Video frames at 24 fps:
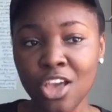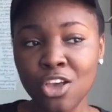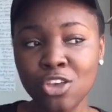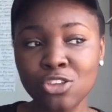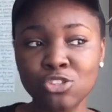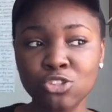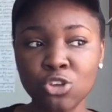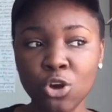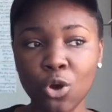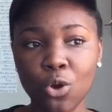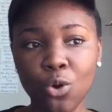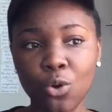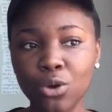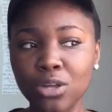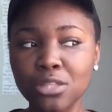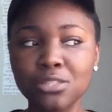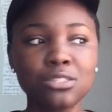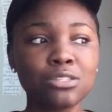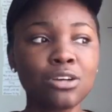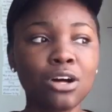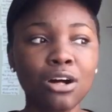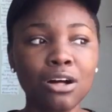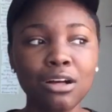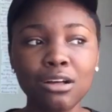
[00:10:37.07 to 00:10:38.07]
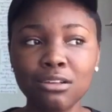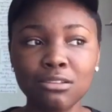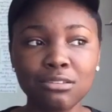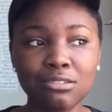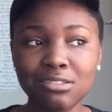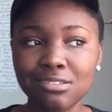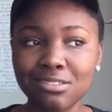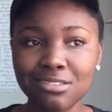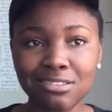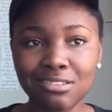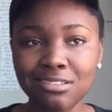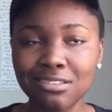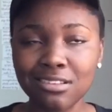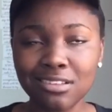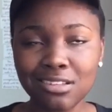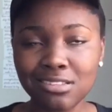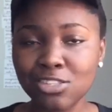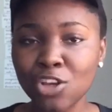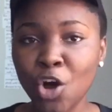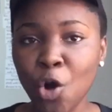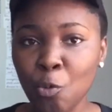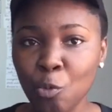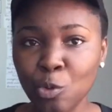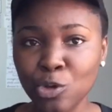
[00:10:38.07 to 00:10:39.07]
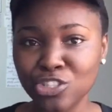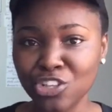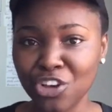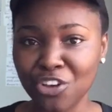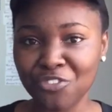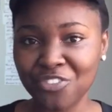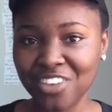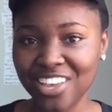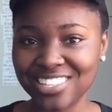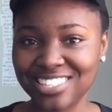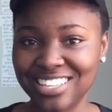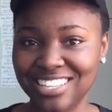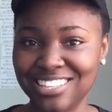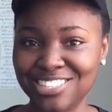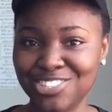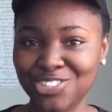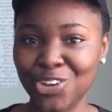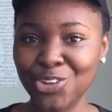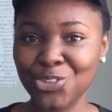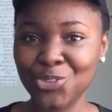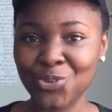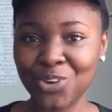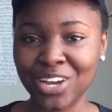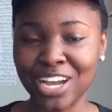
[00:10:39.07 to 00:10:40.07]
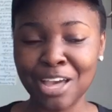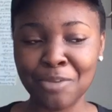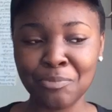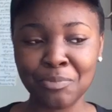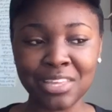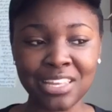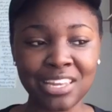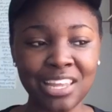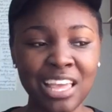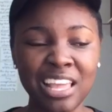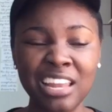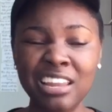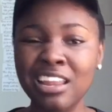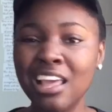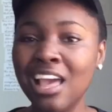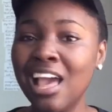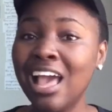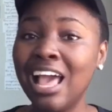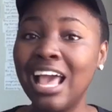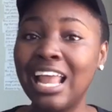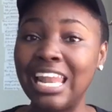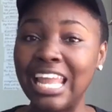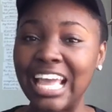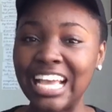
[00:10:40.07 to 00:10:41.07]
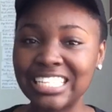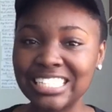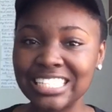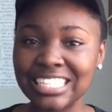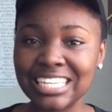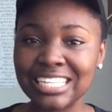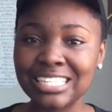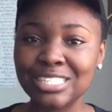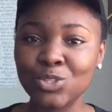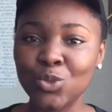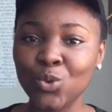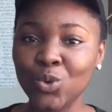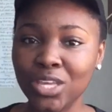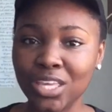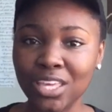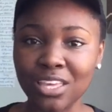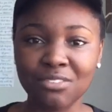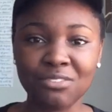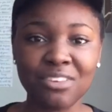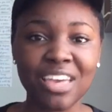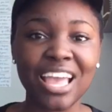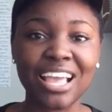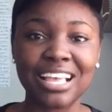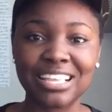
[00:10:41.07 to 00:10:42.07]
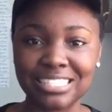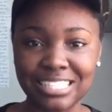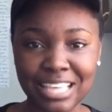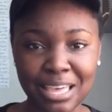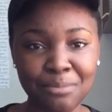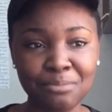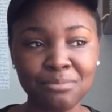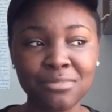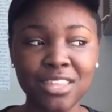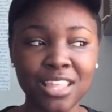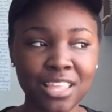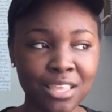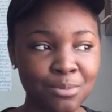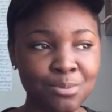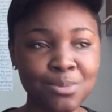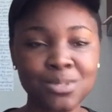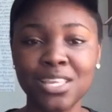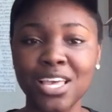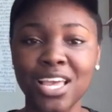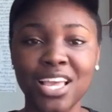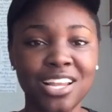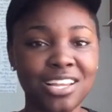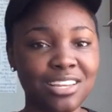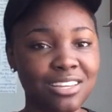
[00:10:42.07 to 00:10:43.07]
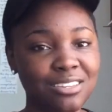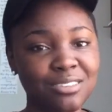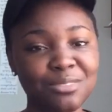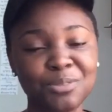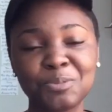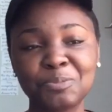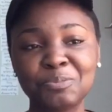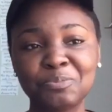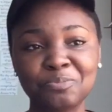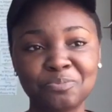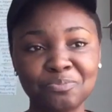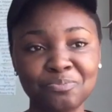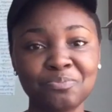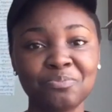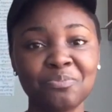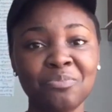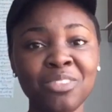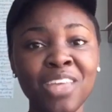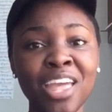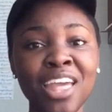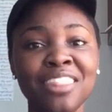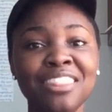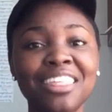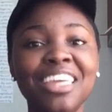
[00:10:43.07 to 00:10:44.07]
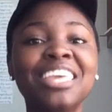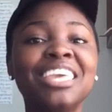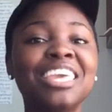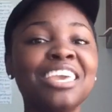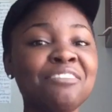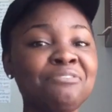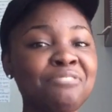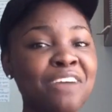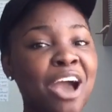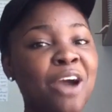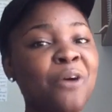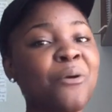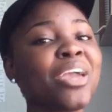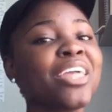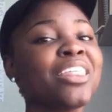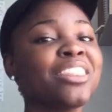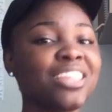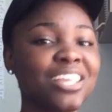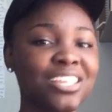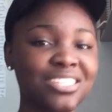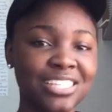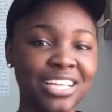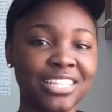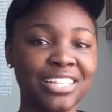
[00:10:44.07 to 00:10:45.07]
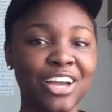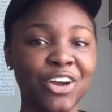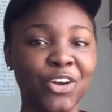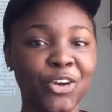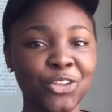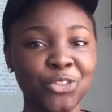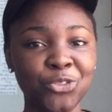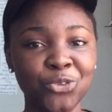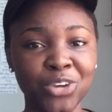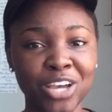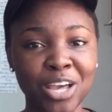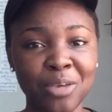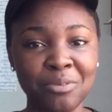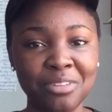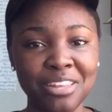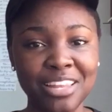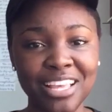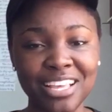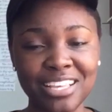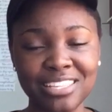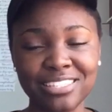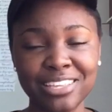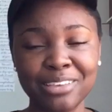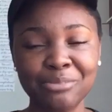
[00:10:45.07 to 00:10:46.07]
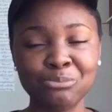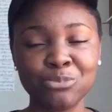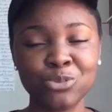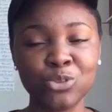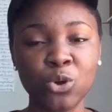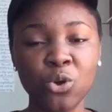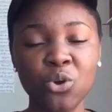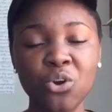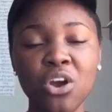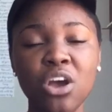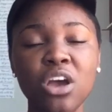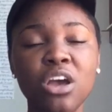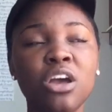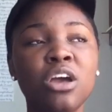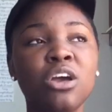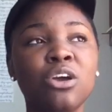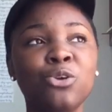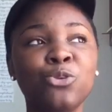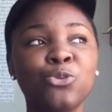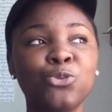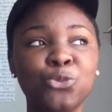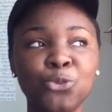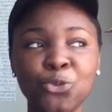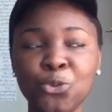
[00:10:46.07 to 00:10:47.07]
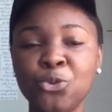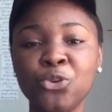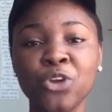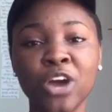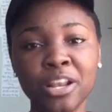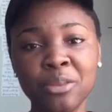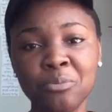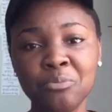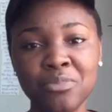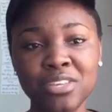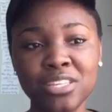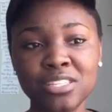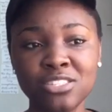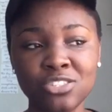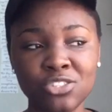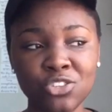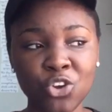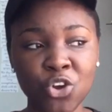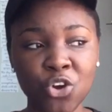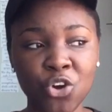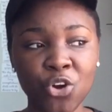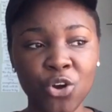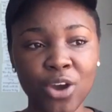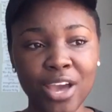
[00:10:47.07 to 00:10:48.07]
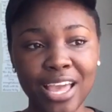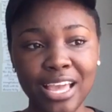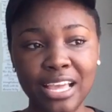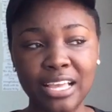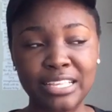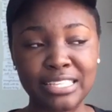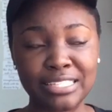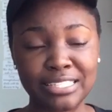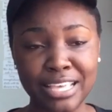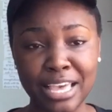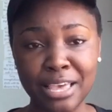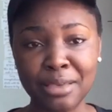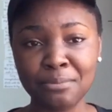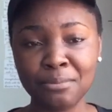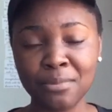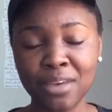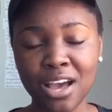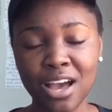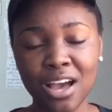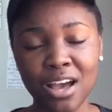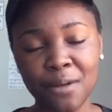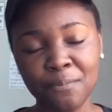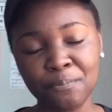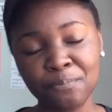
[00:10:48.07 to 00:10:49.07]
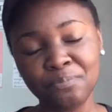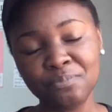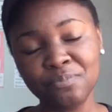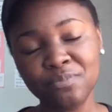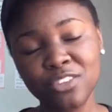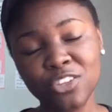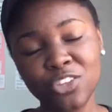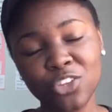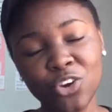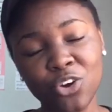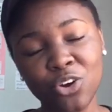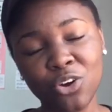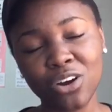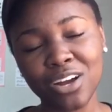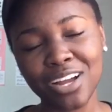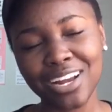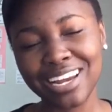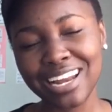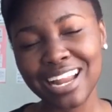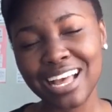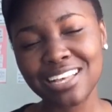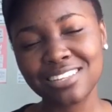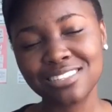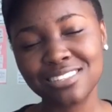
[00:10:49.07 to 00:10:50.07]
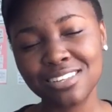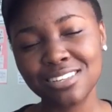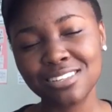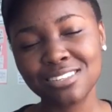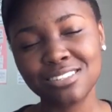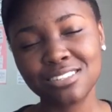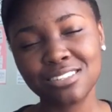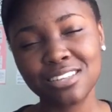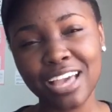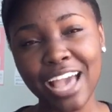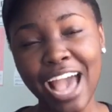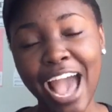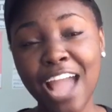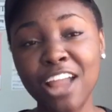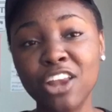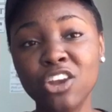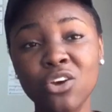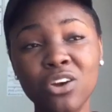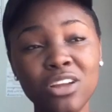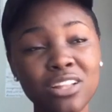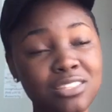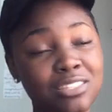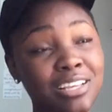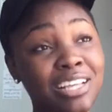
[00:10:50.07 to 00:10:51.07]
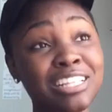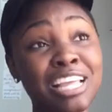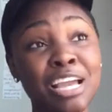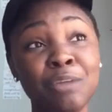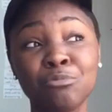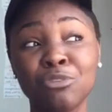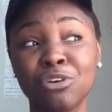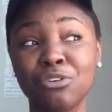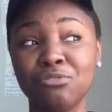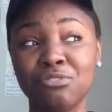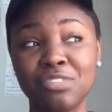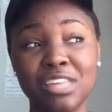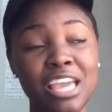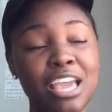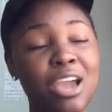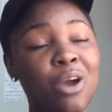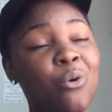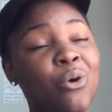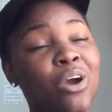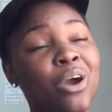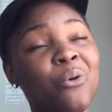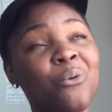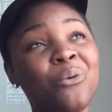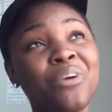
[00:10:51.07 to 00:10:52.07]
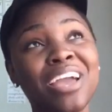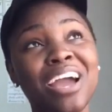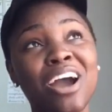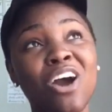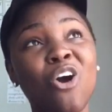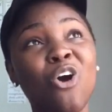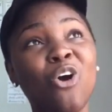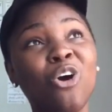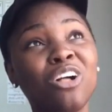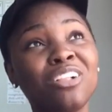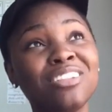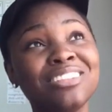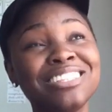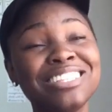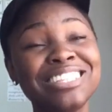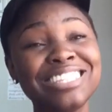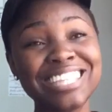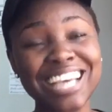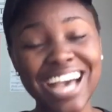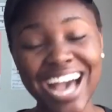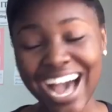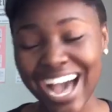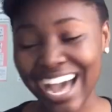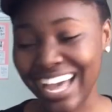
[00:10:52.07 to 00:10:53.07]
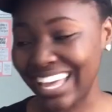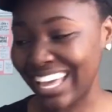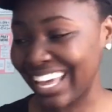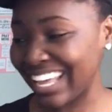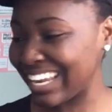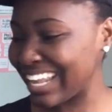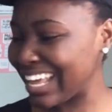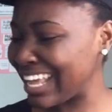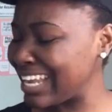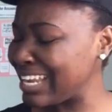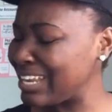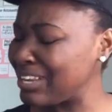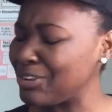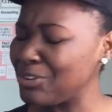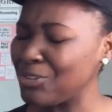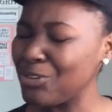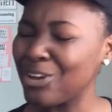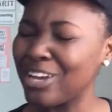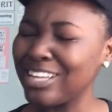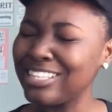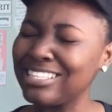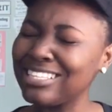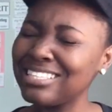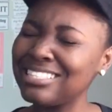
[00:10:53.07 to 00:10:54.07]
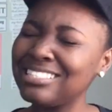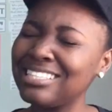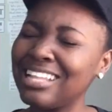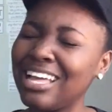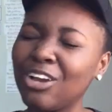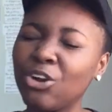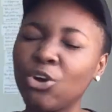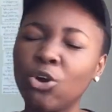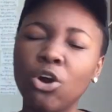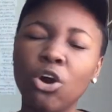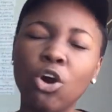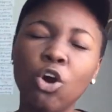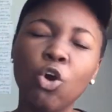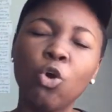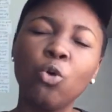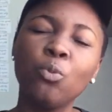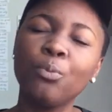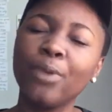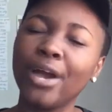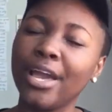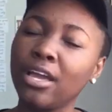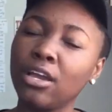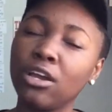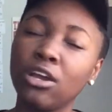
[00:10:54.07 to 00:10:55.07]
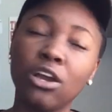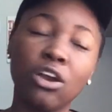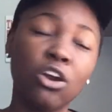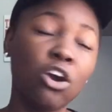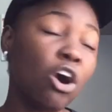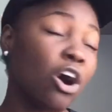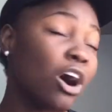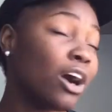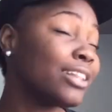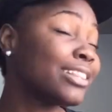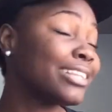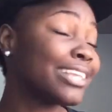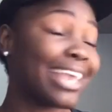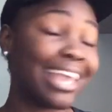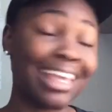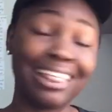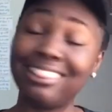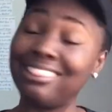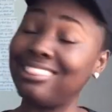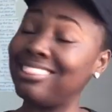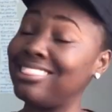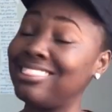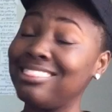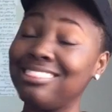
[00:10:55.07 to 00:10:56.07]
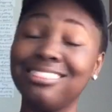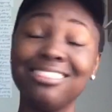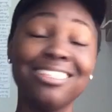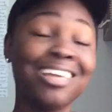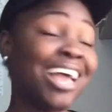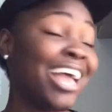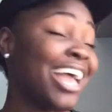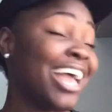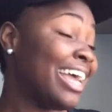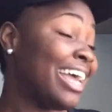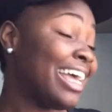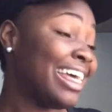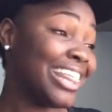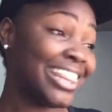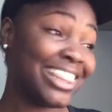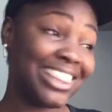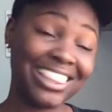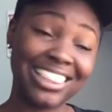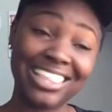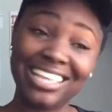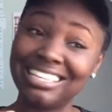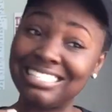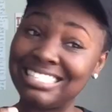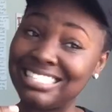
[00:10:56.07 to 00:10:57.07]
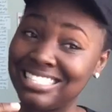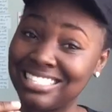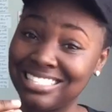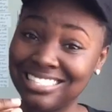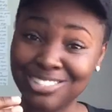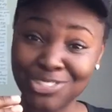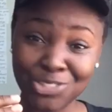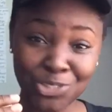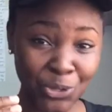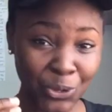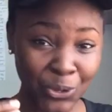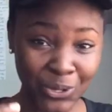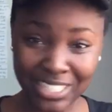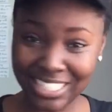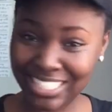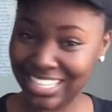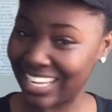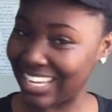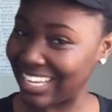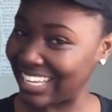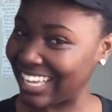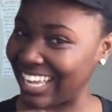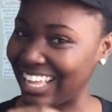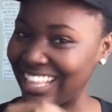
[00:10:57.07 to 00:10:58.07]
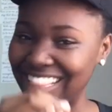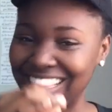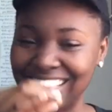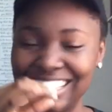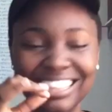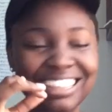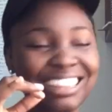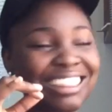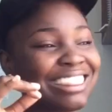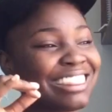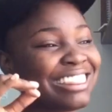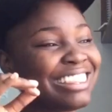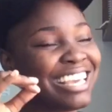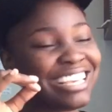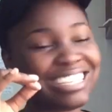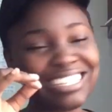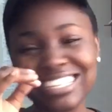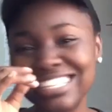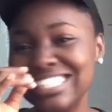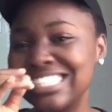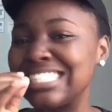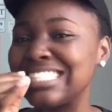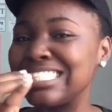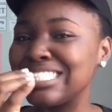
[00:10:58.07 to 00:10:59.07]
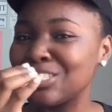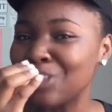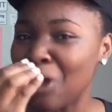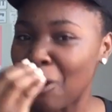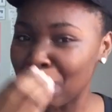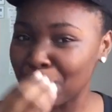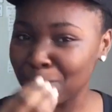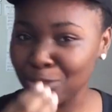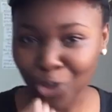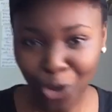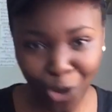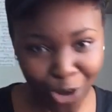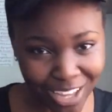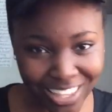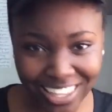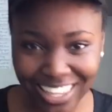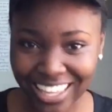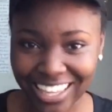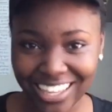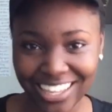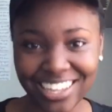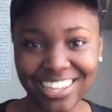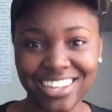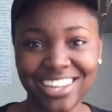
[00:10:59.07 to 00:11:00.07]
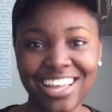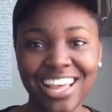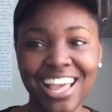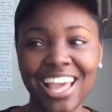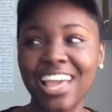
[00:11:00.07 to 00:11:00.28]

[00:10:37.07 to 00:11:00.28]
So it's almost obvious that it's going to come in. And lecturers do give exam tips, and they give away things that are going to come in exam. So do not miss your exam, your classes. I know it's that time of the year where we are all tired and you are just like, oh my god, can this tutor, can they just stop talking?